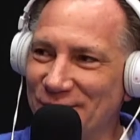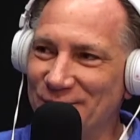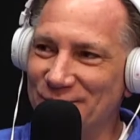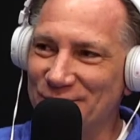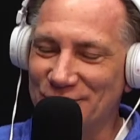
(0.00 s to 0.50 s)
to
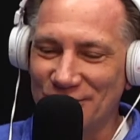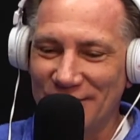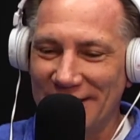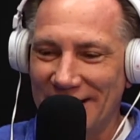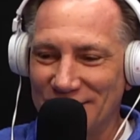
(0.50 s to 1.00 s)
to
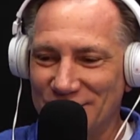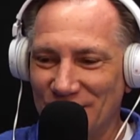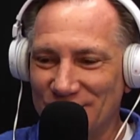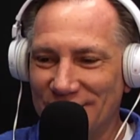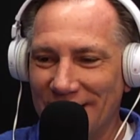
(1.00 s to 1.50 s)
the uh,
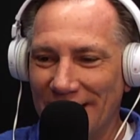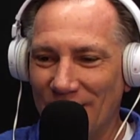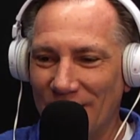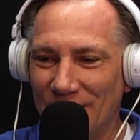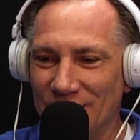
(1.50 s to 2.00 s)
show today,
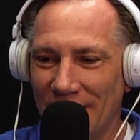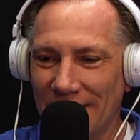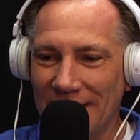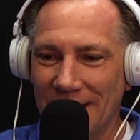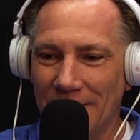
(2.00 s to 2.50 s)
we were
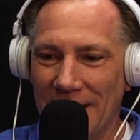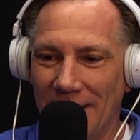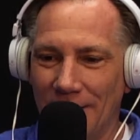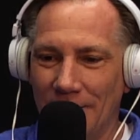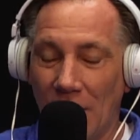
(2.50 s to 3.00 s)
talking
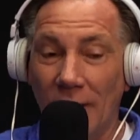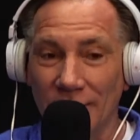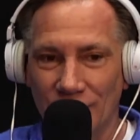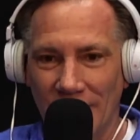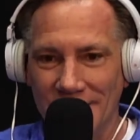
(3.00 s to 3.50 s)
about
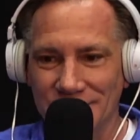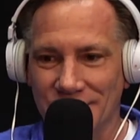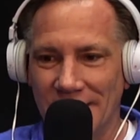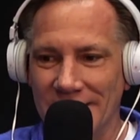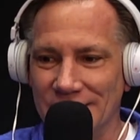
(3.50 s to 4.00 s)
bond
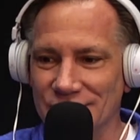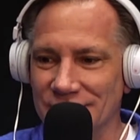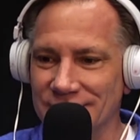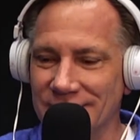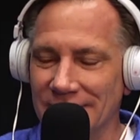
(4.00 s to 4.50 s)
funds, right? And
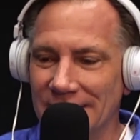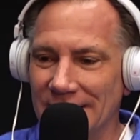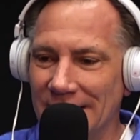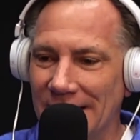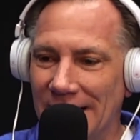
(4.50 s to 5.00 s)
just
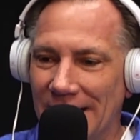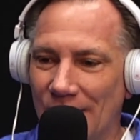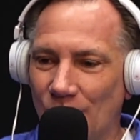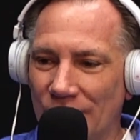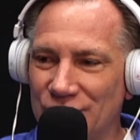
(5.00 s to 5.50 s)

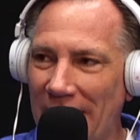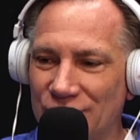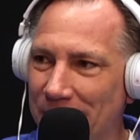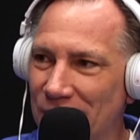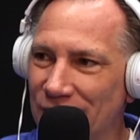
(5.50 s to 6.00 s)
uh, what's
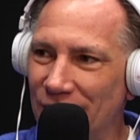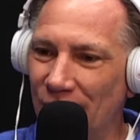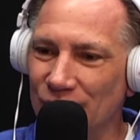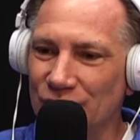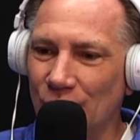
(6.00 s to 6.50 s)
happened to
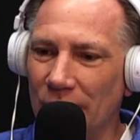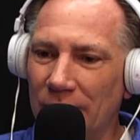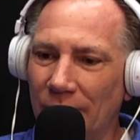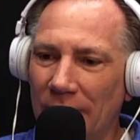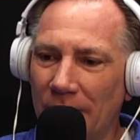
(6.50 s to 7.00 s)
those. So
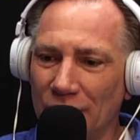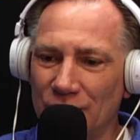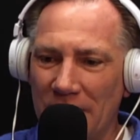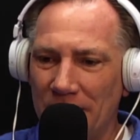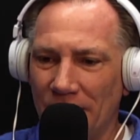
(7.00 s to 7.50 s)
when when
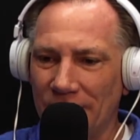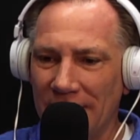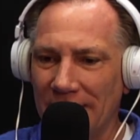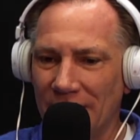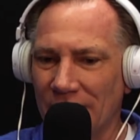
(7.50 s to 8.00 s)
most people
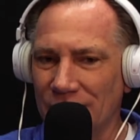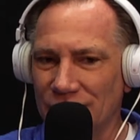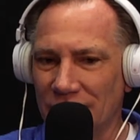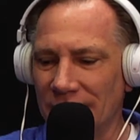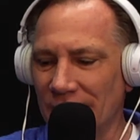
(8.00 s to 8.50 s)
think of a
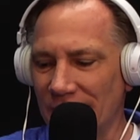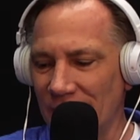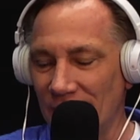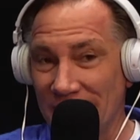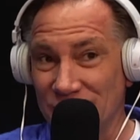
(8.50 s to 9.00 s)
conservative
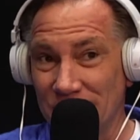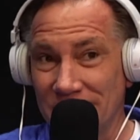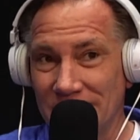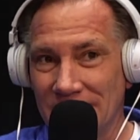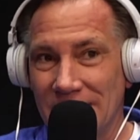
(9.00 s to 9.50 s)

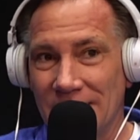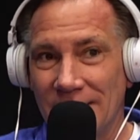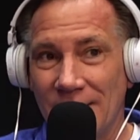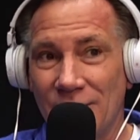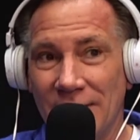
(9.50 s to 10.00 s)
investment,
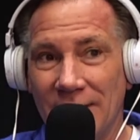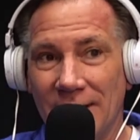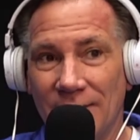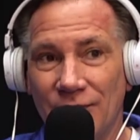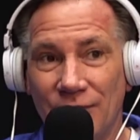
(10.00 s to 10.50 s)
they think
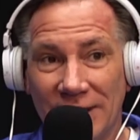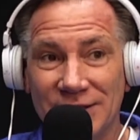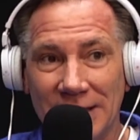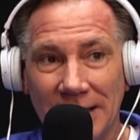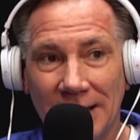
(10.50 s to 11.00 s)
of
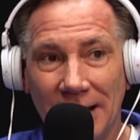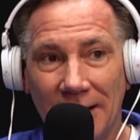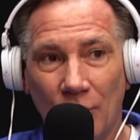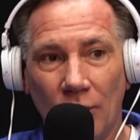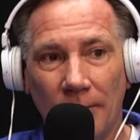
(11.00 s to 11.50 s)
fixed
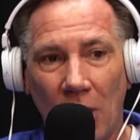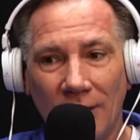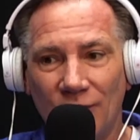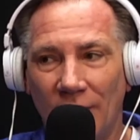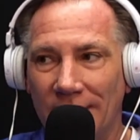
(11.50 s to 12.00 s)
income or
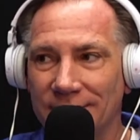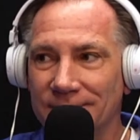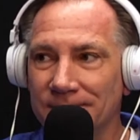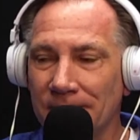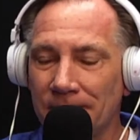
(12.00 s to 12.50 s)
bond
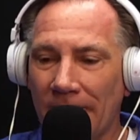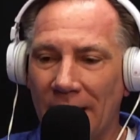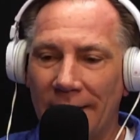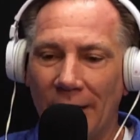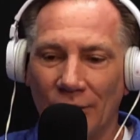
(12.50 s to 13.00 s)
funds.
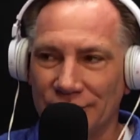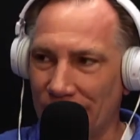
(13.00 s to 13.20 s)
Uh, they